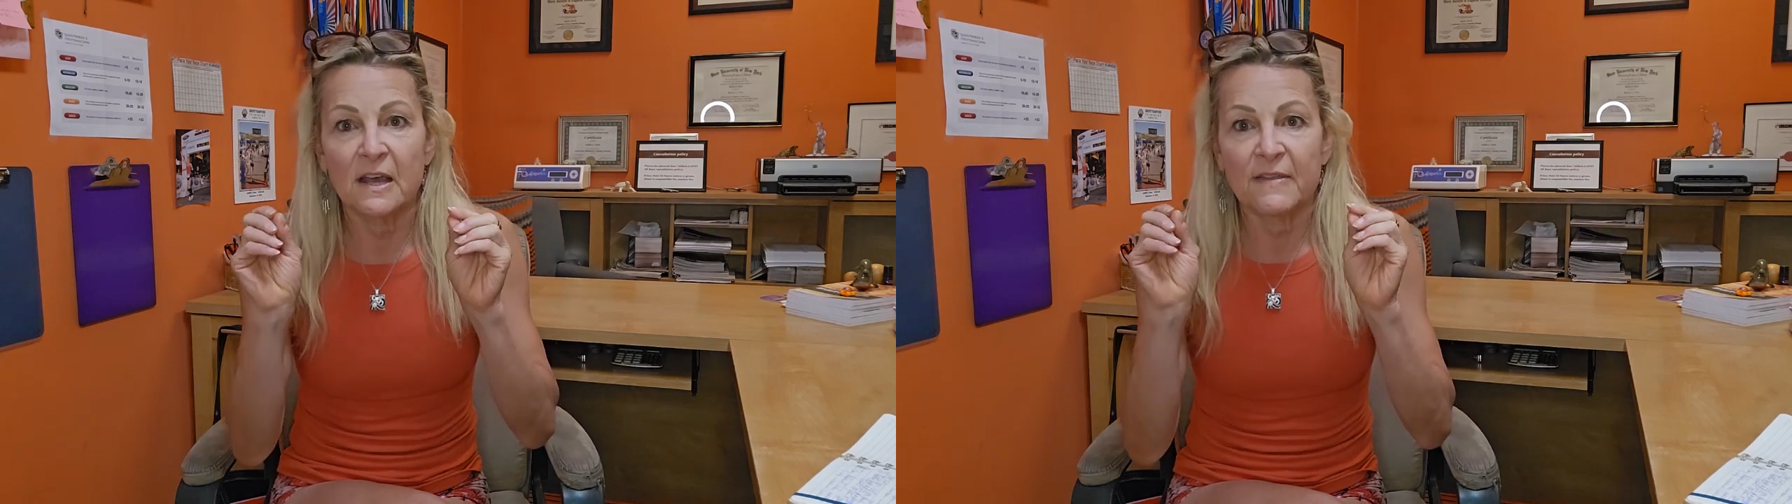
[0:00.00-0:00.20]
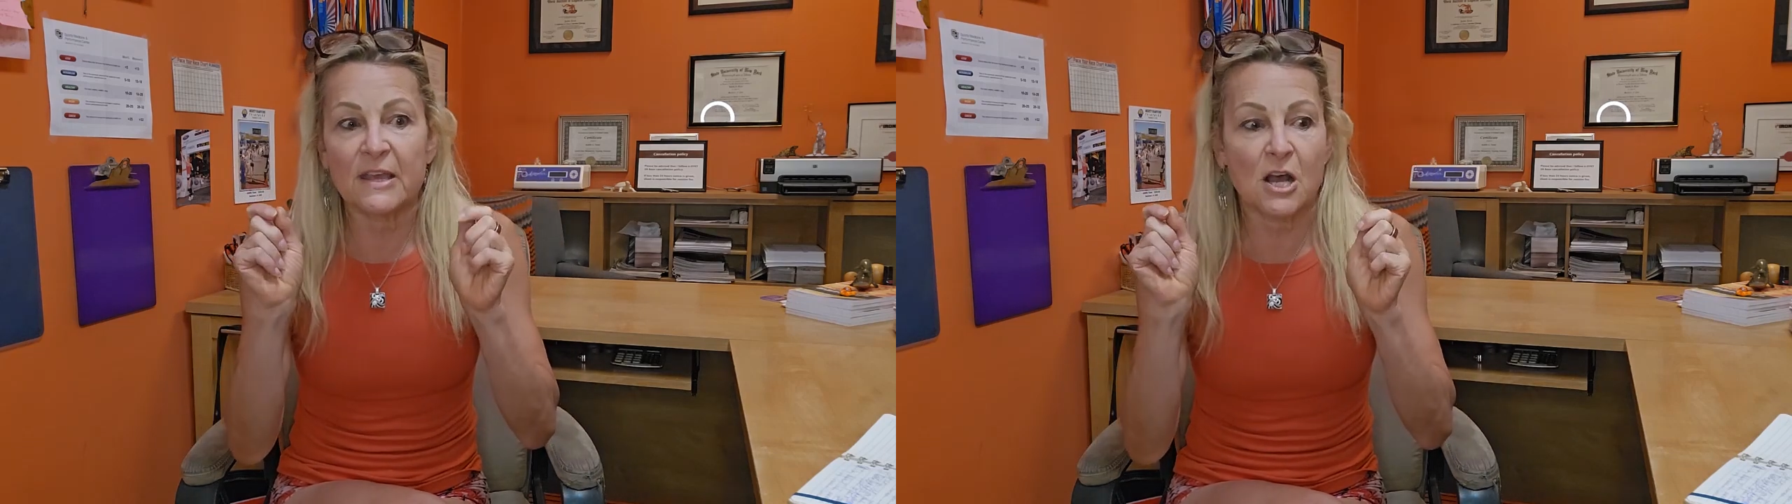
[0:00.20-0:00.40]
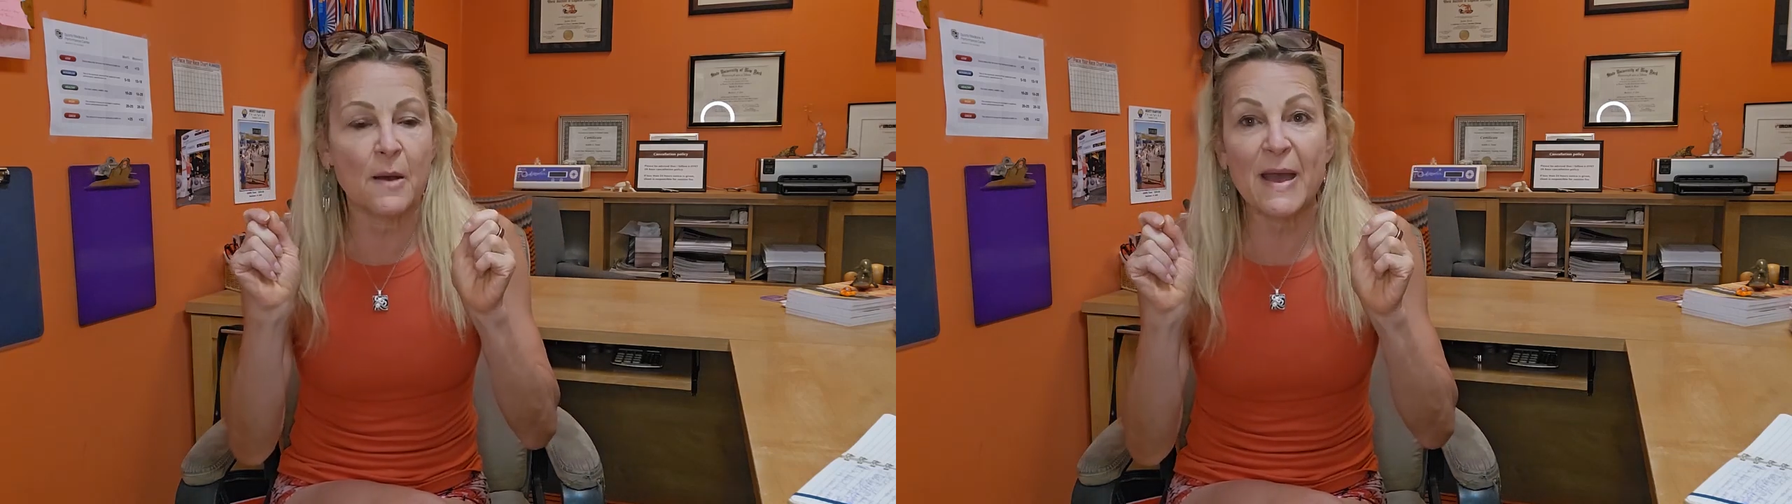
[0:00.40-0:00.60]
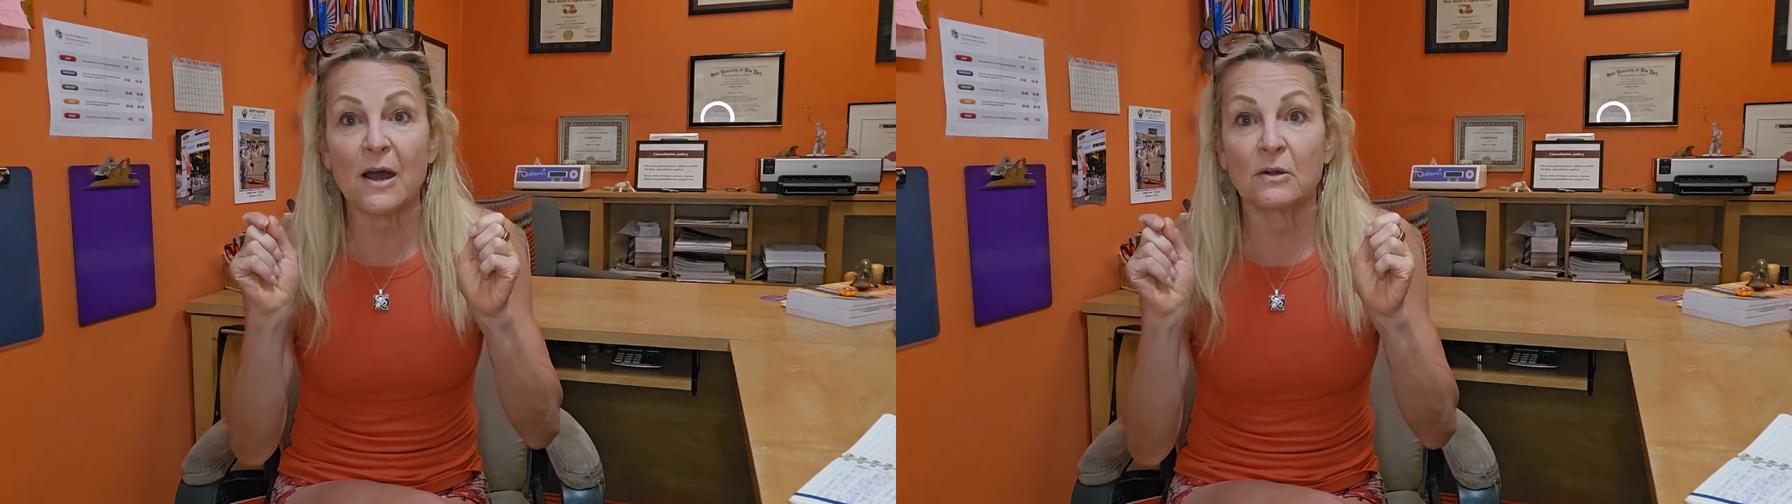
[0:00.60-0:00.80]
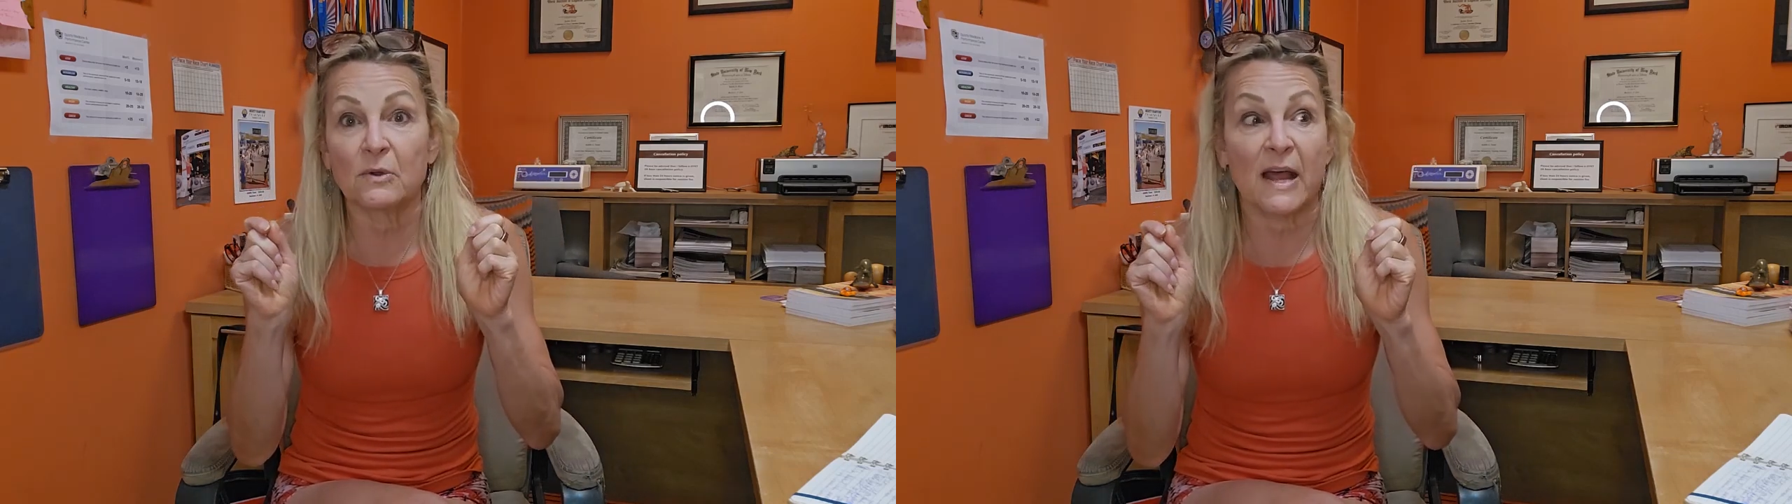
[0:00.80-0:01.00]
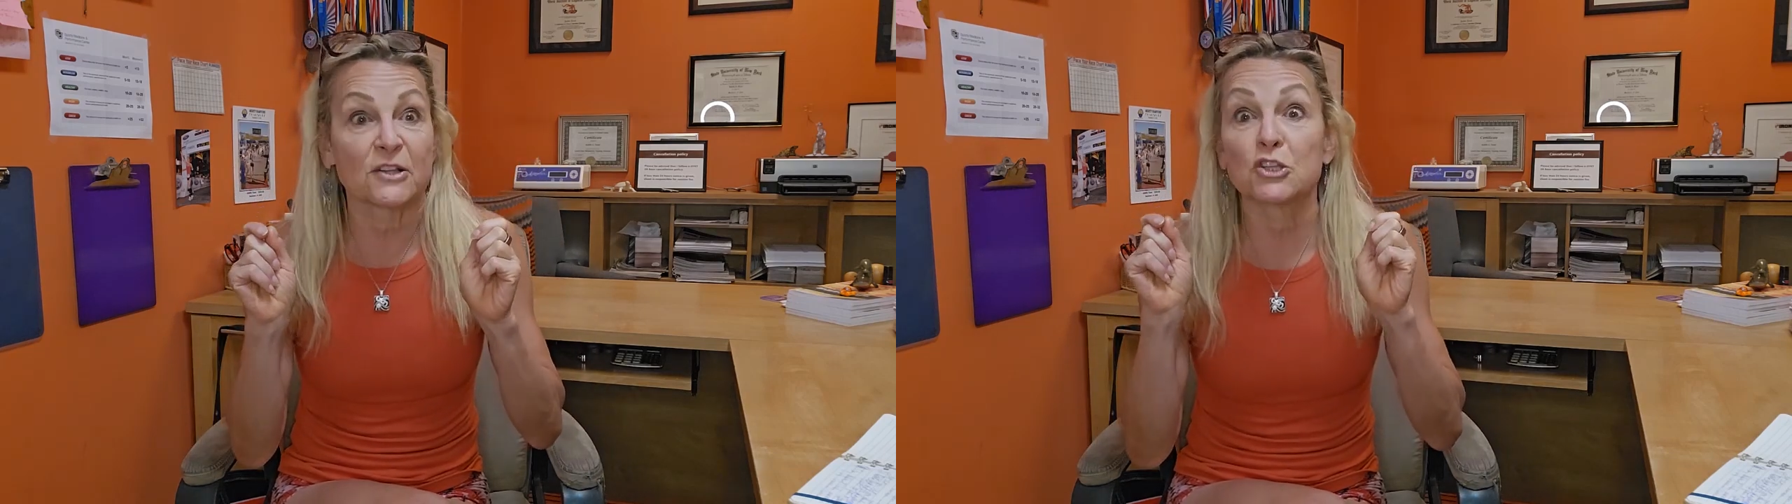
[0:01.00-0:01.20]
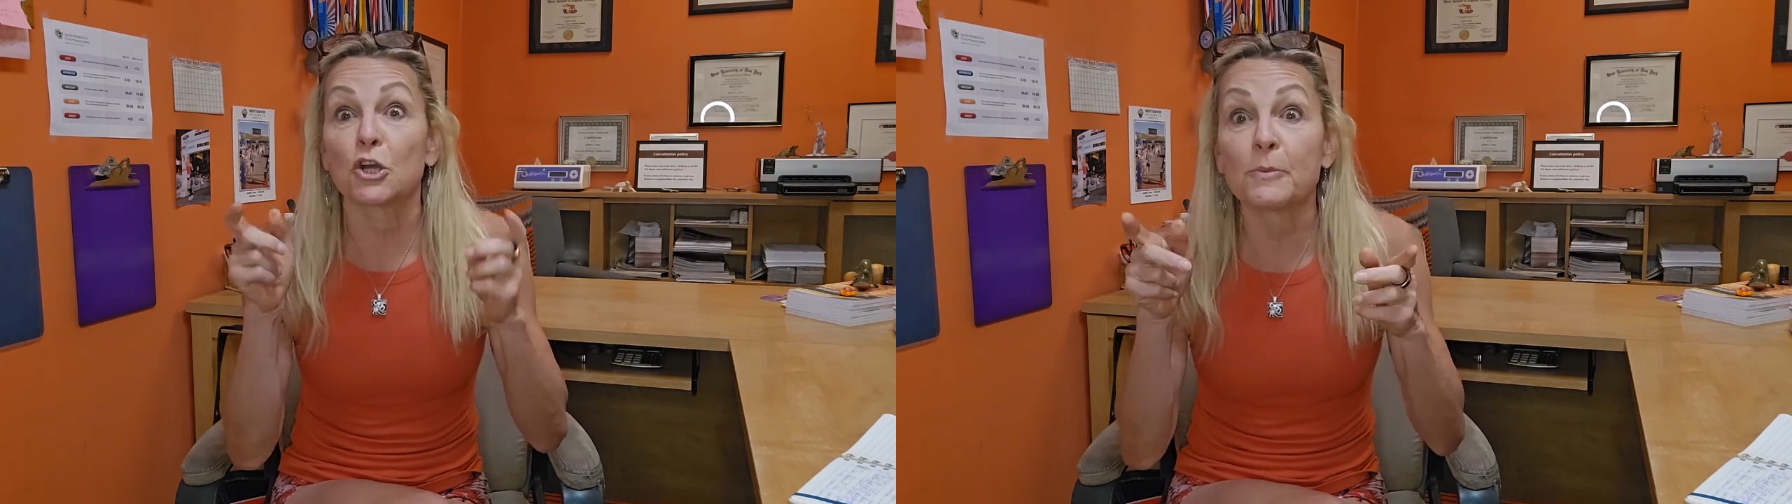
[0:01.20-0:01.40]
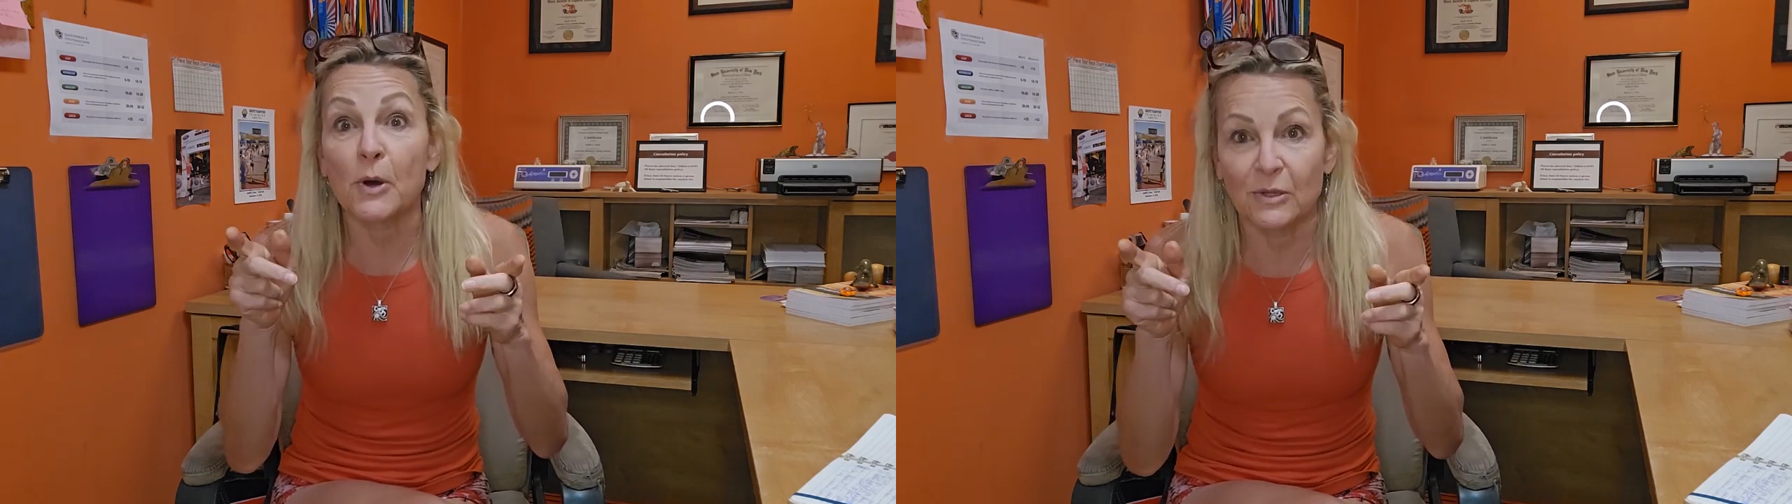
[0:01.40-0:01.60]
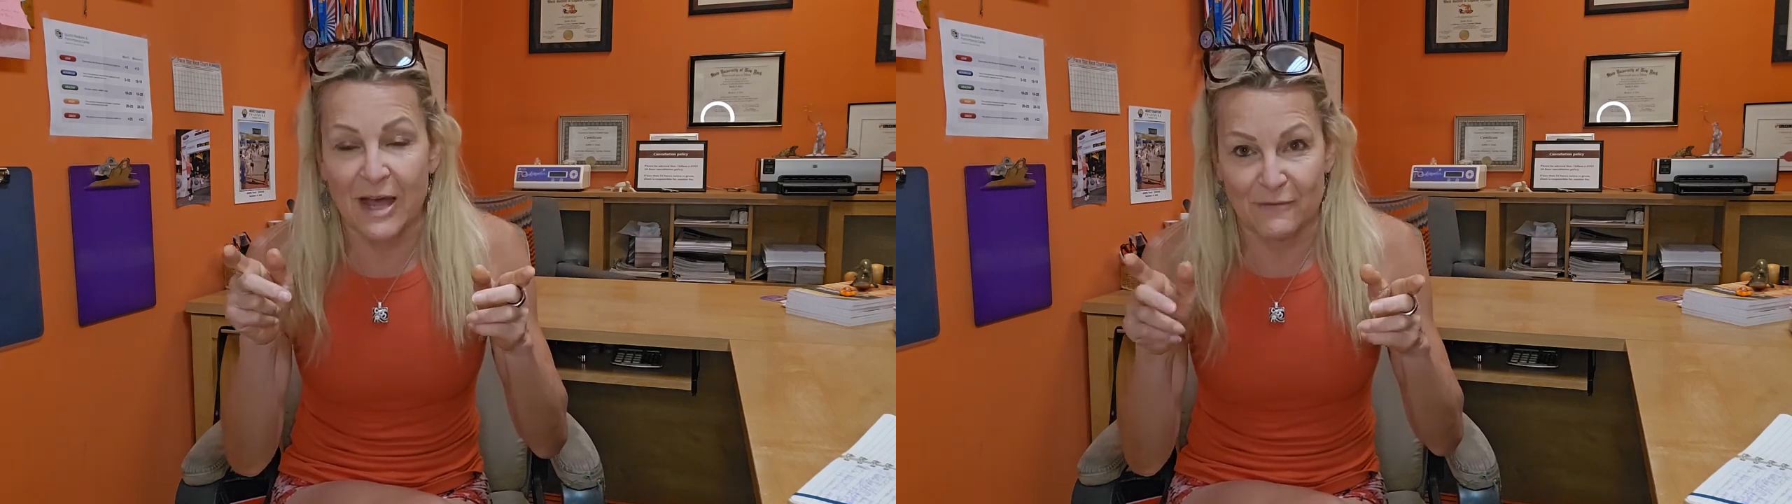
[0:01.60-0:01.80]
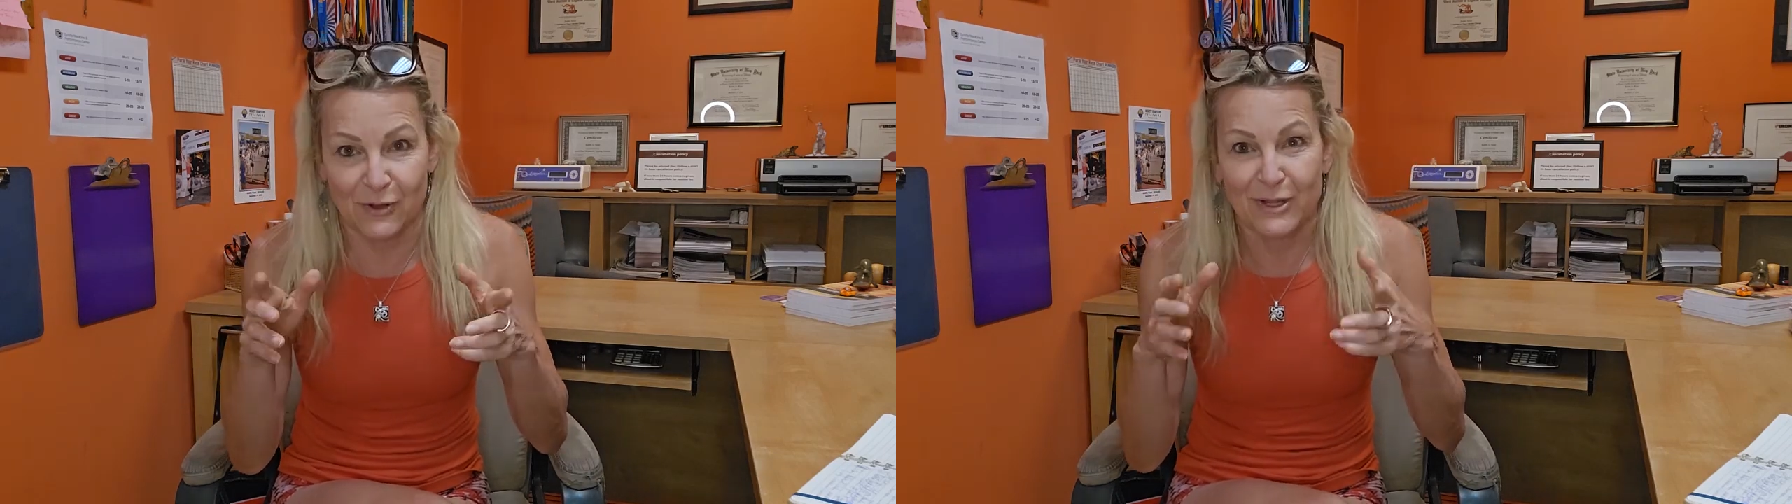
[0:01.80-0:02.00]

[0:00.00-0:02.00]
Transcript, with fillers: they come out at a turbo level